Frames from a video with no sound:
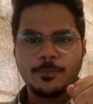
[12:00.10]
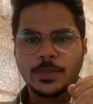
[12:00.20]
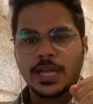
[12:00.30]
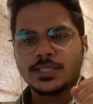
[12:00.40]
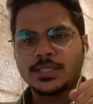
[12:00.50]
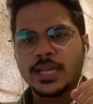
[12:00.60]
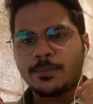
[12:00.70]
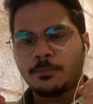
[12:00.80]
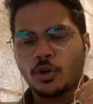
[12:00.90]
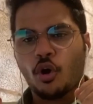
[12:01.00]
That's
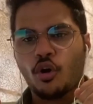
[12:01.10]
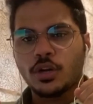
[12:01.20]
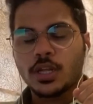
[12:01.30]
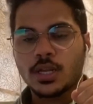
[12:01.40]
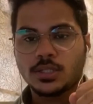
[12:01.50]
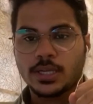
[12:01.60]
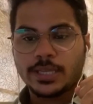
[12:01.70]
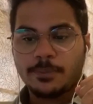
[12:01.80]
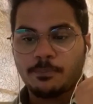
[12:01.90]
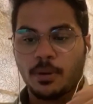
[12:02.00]
that tolerance and
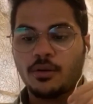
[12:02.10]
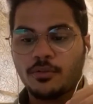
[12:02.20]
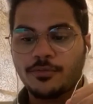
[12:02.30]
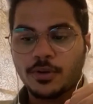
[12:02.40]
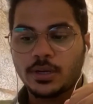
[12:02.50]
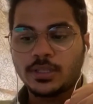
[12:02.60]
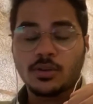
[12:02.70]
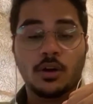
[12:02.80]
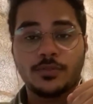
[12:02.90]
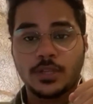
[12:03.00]
that powerfulness
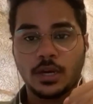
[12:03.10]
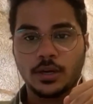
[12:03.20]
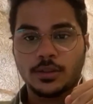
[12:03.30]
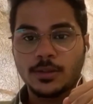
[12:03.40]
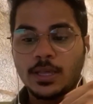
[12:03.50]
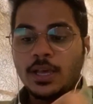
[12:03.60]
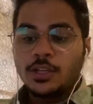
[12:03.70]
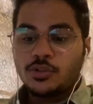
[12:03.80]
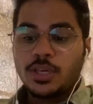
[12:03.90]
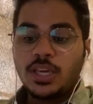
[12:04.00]
of the earth.
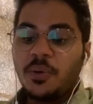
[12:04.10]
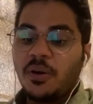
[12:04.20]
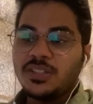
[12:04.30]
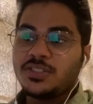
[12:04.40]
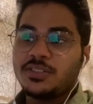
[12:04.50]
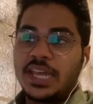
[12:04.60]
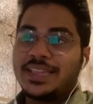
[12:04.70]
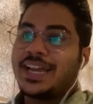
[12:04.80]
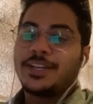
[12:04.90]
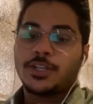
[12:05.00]
So he wants to take
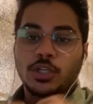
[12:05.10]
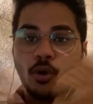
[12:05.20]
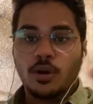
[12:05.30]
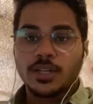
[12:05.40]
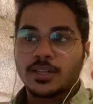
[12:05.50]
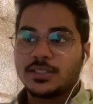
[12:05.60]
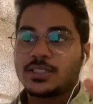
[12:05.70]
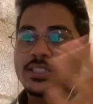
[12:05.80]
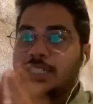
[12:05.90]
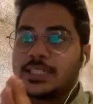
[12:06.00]
that
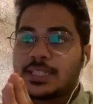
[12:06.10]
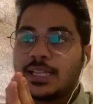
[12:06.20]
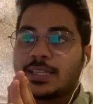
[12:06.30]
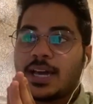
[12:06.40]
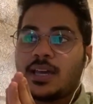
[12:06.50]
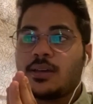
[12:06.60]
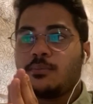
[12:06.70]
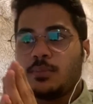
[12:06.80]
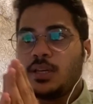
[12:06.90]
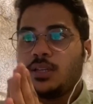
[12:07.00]
tolerance. Sheetalta
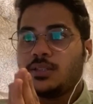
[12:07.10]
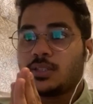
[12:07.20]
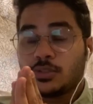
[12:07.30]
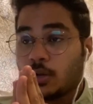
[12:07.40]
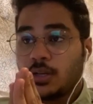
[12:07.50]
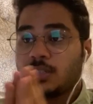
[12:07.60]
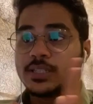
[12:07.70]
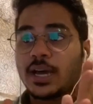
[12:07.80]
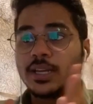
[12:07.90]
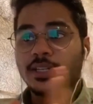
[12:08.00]
means,
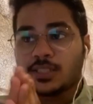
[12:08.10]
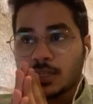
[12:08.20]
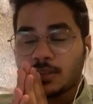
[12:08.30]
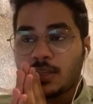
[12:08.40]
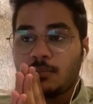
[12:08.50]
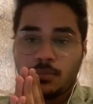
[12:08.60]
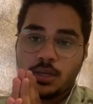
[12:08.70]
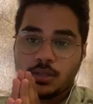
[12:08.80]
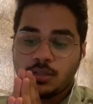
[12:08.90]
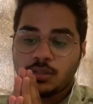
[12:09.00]
Sahana Shakti
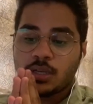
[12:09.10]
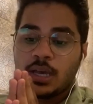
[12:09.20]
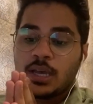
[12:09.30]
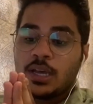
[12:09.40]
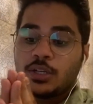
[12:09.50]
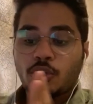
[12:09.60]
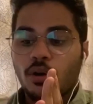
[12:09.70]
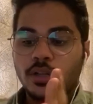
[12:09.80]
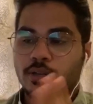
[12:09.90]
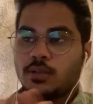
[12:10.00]
means
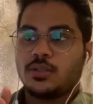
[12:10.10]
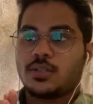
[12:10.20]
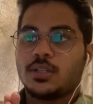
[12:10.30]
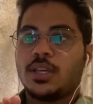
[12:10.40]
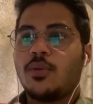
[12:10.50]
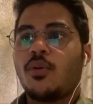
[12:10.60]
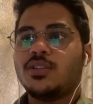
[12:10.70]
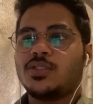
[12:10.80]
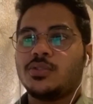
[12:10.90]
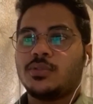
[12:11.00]
tolerance. He
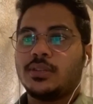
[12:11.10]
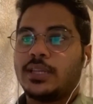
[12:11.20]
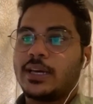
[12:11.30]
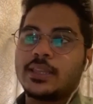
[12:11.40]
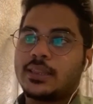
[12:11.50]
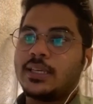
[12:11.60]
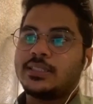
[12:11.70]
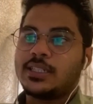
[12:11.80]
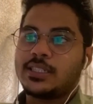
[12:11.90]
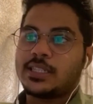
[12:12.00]
wants to Dharti
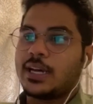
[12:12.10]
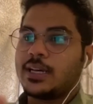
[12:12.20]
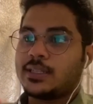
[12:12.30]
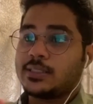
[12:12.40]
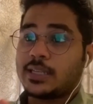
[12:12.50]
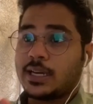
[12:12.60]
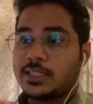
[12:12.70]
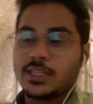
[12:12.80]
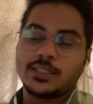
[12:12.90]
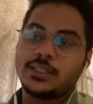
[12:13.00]
se Sahana
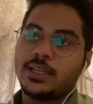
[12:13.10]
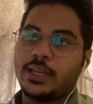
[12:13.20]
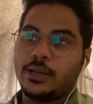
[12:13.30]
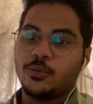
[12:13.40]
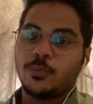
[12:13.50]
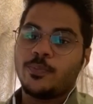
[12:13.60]
Shakti lelo.